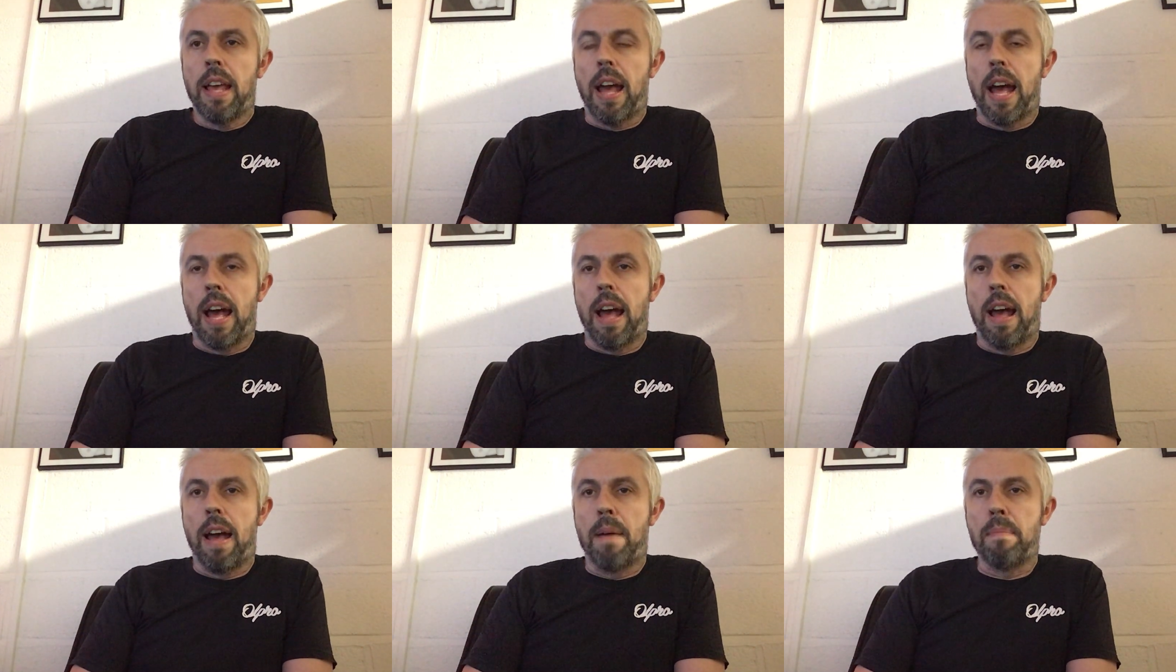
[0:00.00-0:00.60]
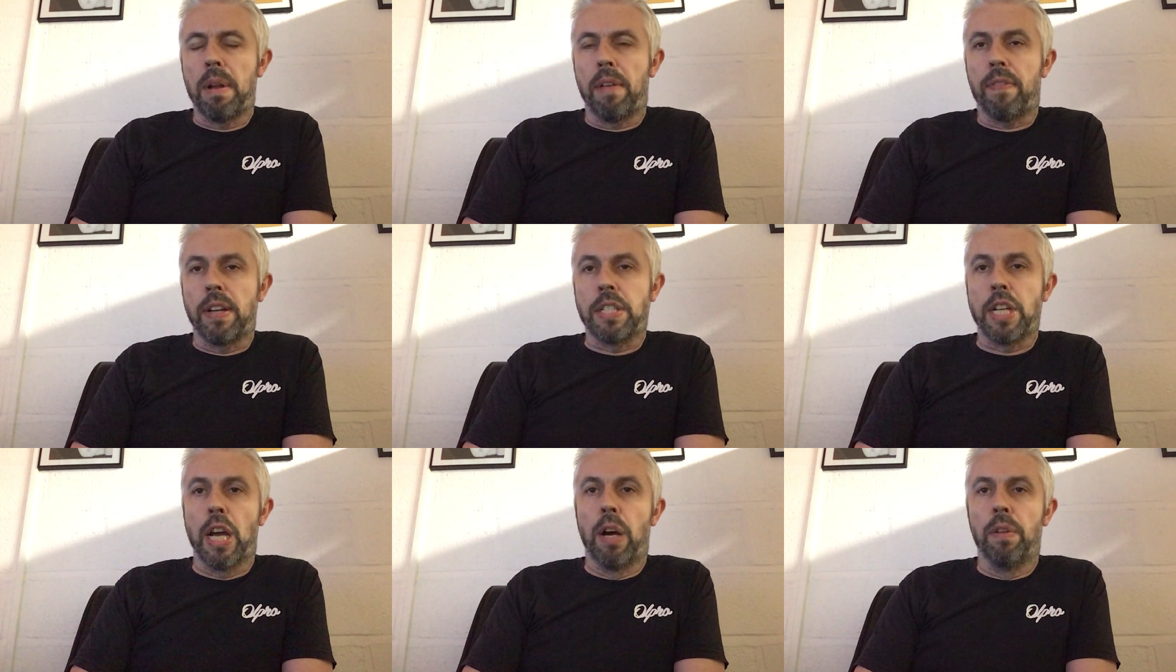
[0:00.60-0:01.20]
But if I
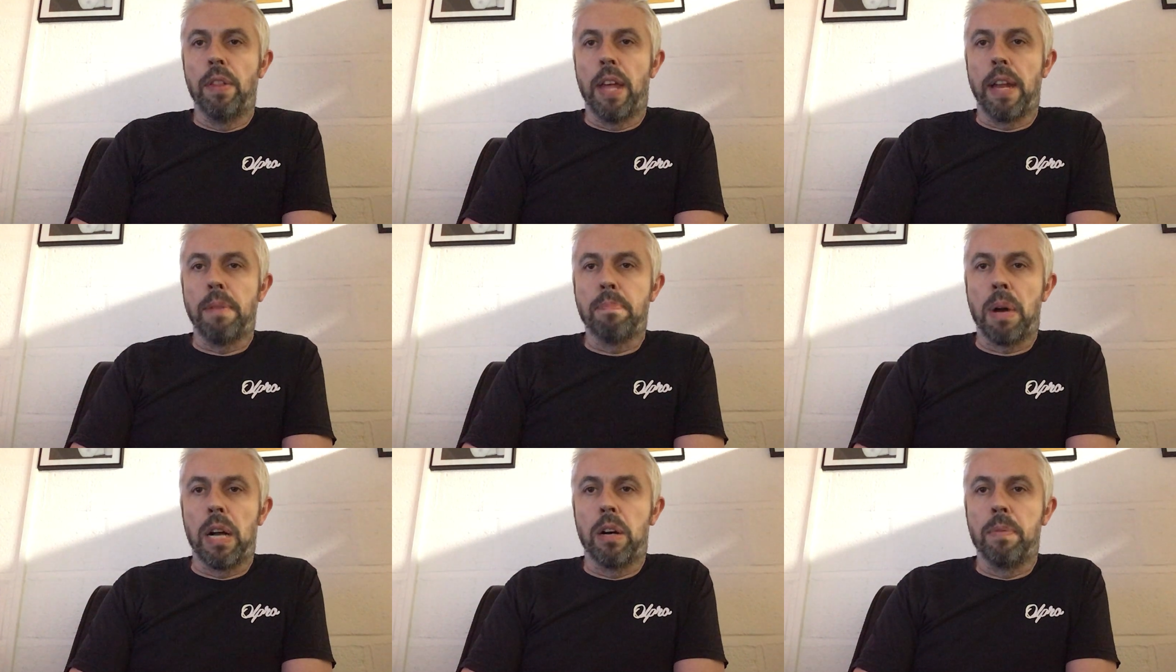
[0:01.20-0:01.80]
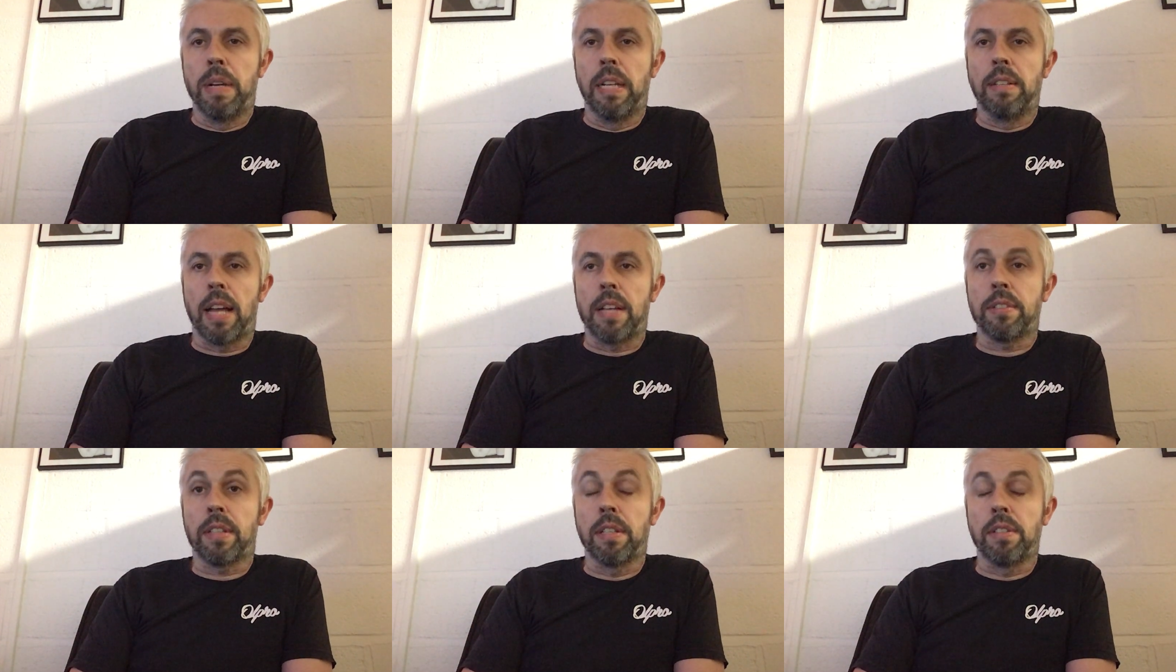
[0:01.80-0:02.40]
don't, then by all means
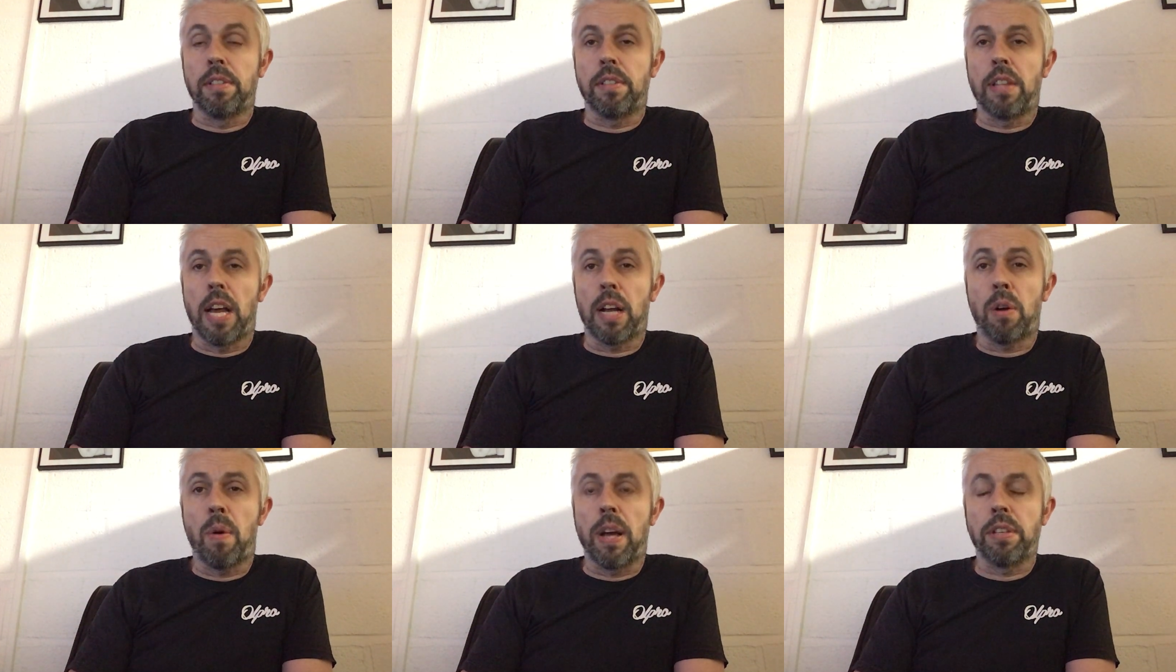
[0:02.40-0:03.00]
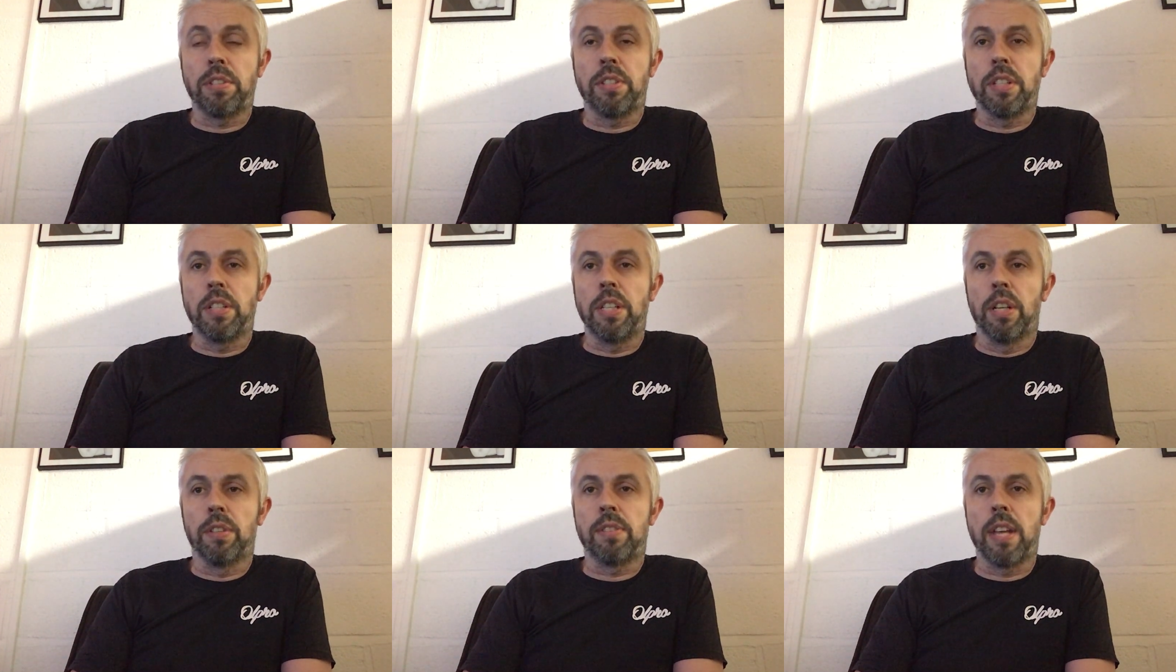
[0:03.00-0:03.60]
ask us that question
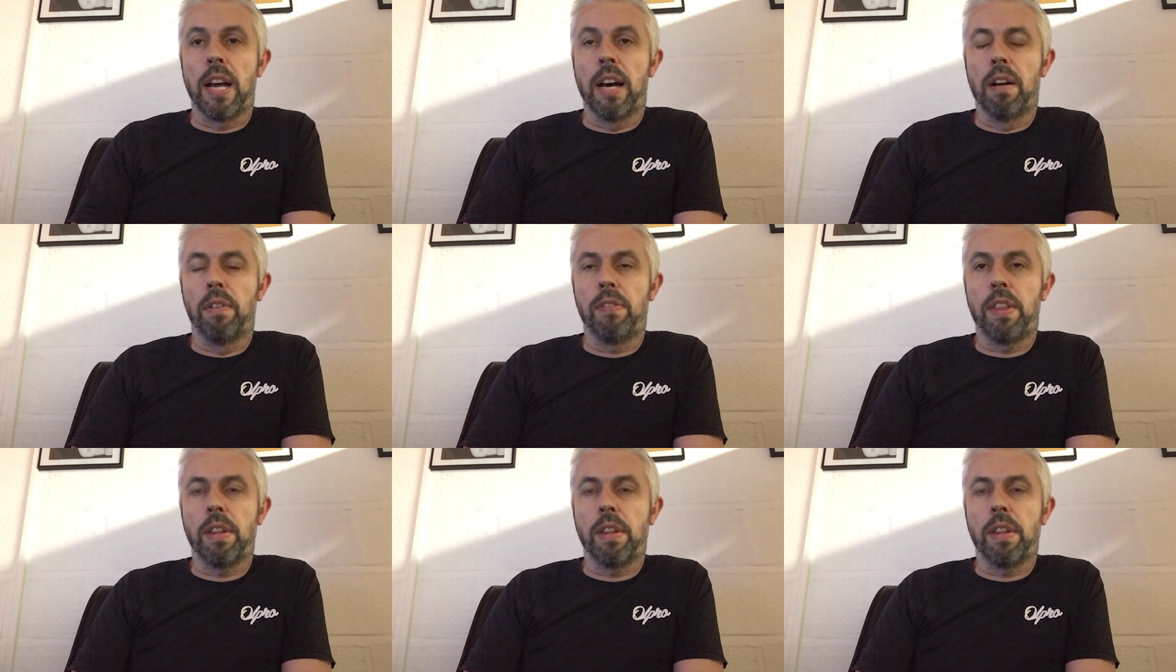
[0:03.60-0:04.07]
yourself.